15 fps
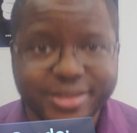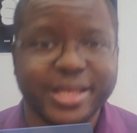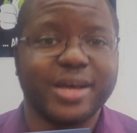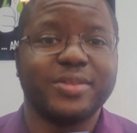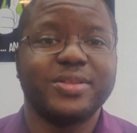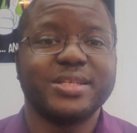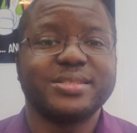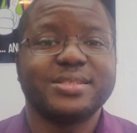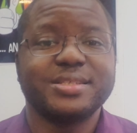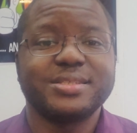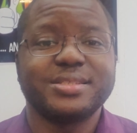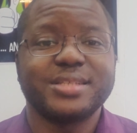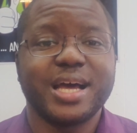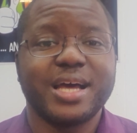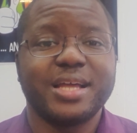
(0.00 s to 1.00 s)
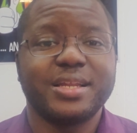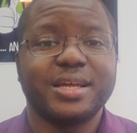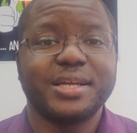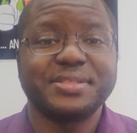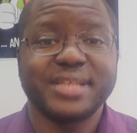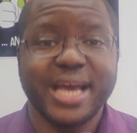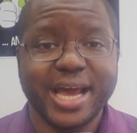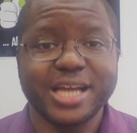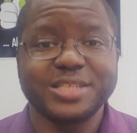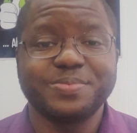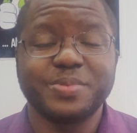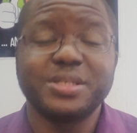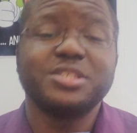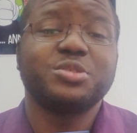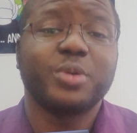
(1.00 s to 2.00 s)
Now, this is not a tax,
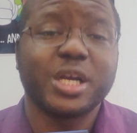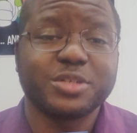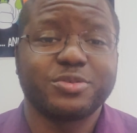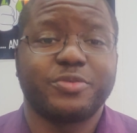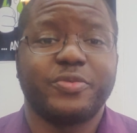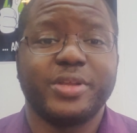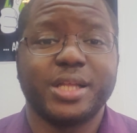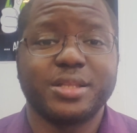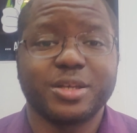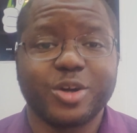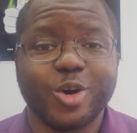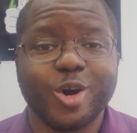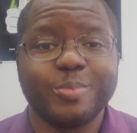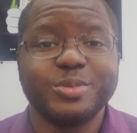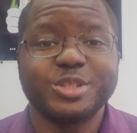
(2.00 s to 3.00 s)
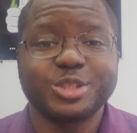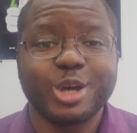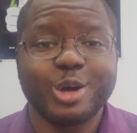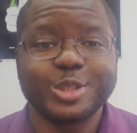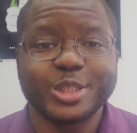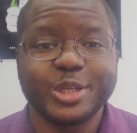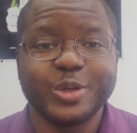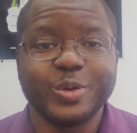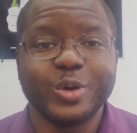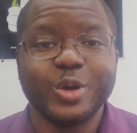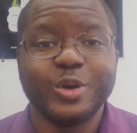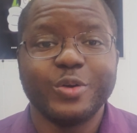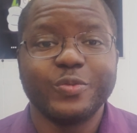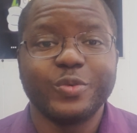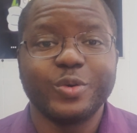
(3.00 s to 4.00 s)
but a transfer fee that the co-op is charging you
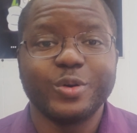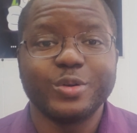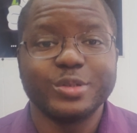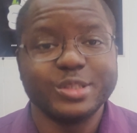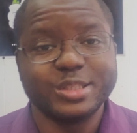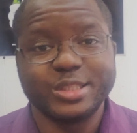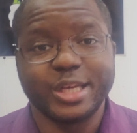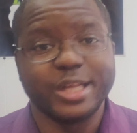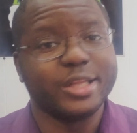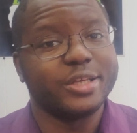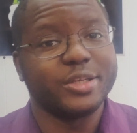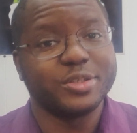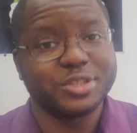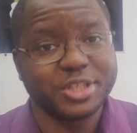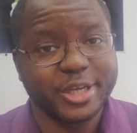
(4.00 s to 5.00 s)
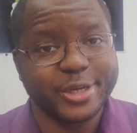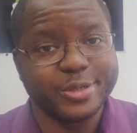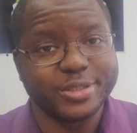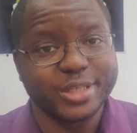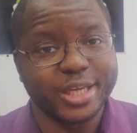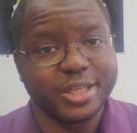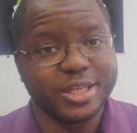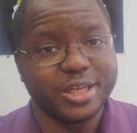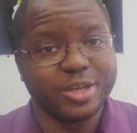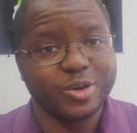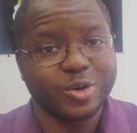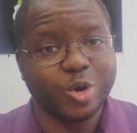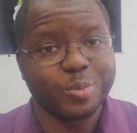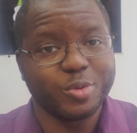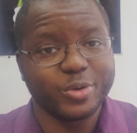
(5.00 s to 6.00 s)
for selling your shares in the
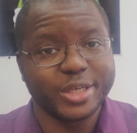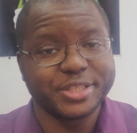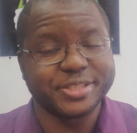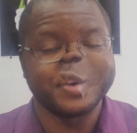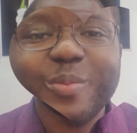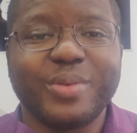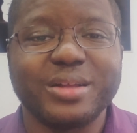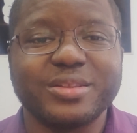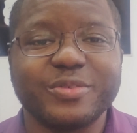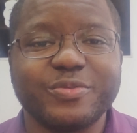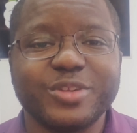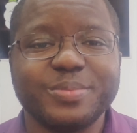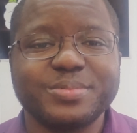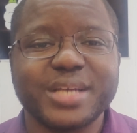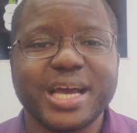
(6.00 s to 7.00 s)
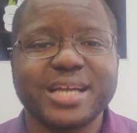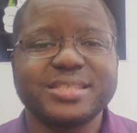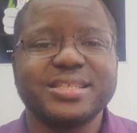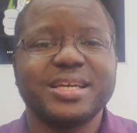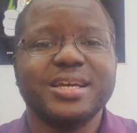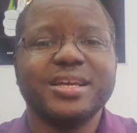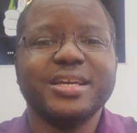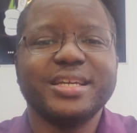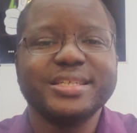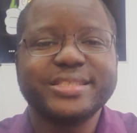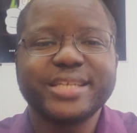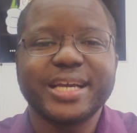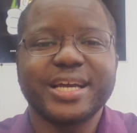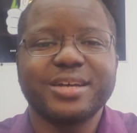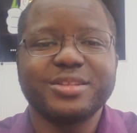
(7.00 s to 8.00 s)
corporation. The flip tax, you can
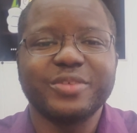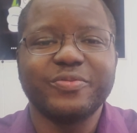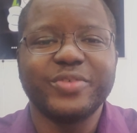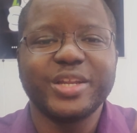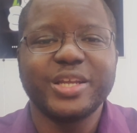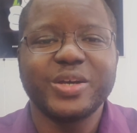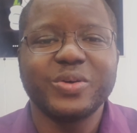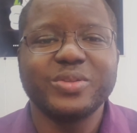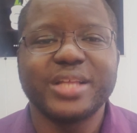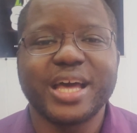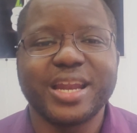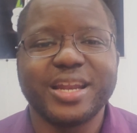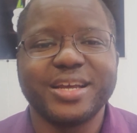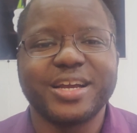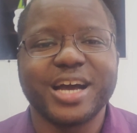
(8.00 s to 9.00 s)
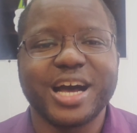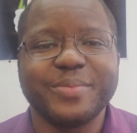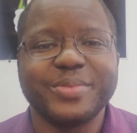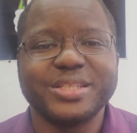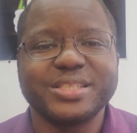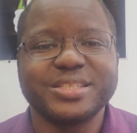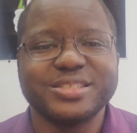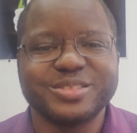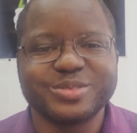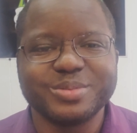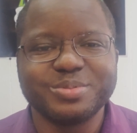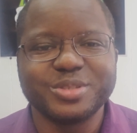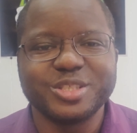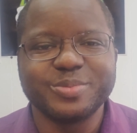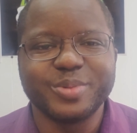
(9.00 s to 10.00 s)
check out the video down in the comments and
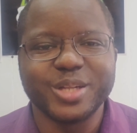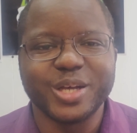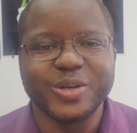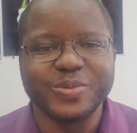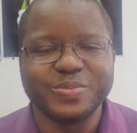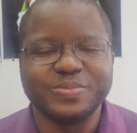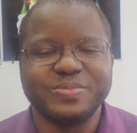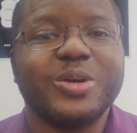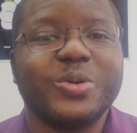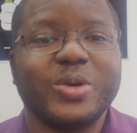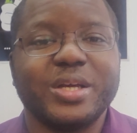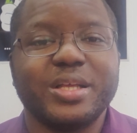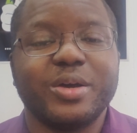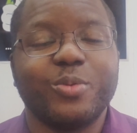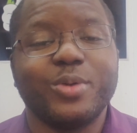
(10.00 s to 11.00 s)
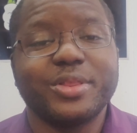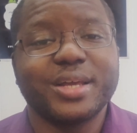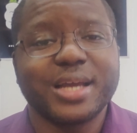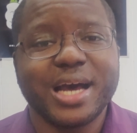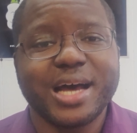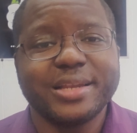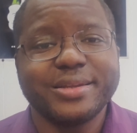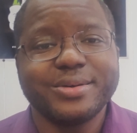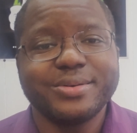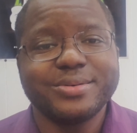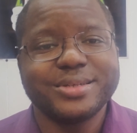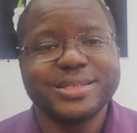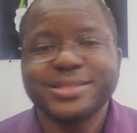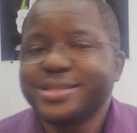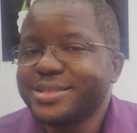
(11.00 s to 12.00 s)
descriptions below. Right. With a
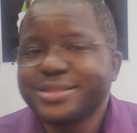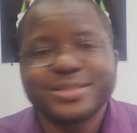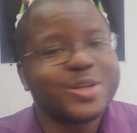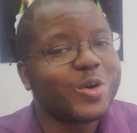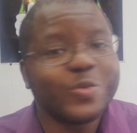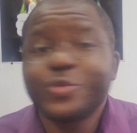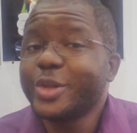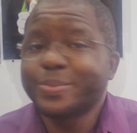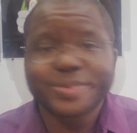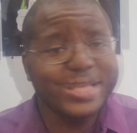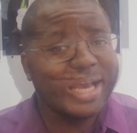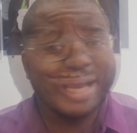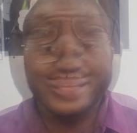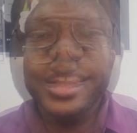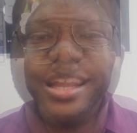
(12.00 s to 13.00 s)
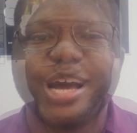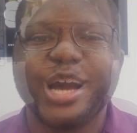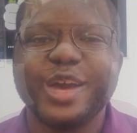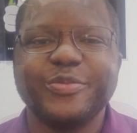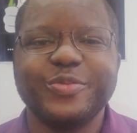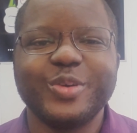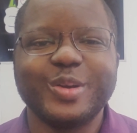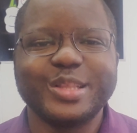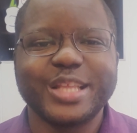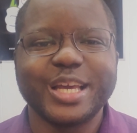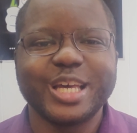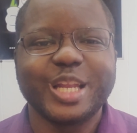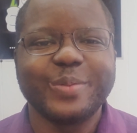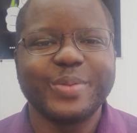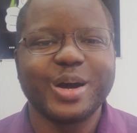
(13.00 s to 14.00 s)
condo, there's no flip tax. Now, if you're
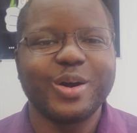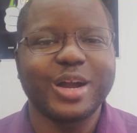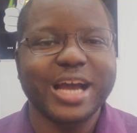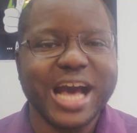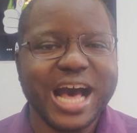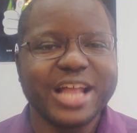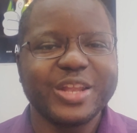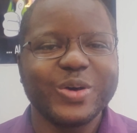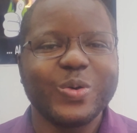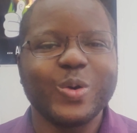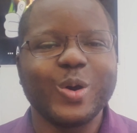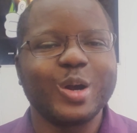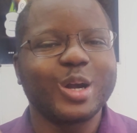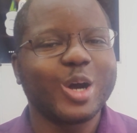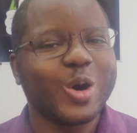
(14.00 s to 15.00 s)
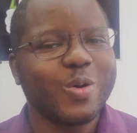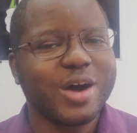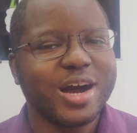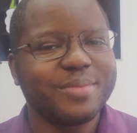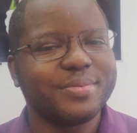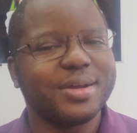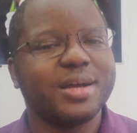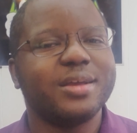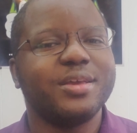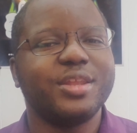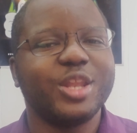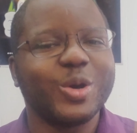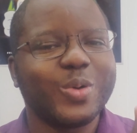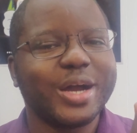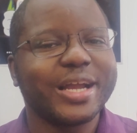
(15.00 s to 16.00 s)
thinking about condo or co-op, you
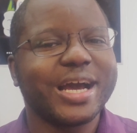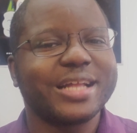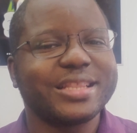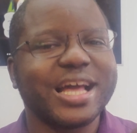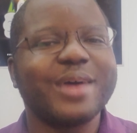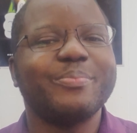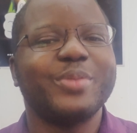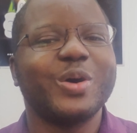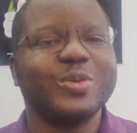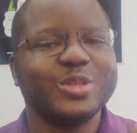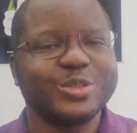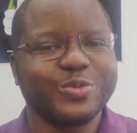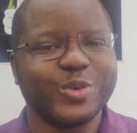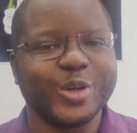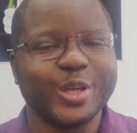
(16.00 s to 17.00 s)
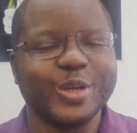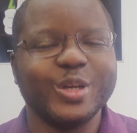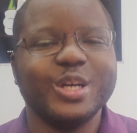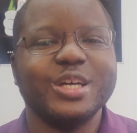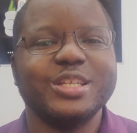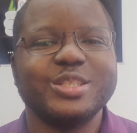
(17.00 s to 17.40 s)
know I got that bonus for you.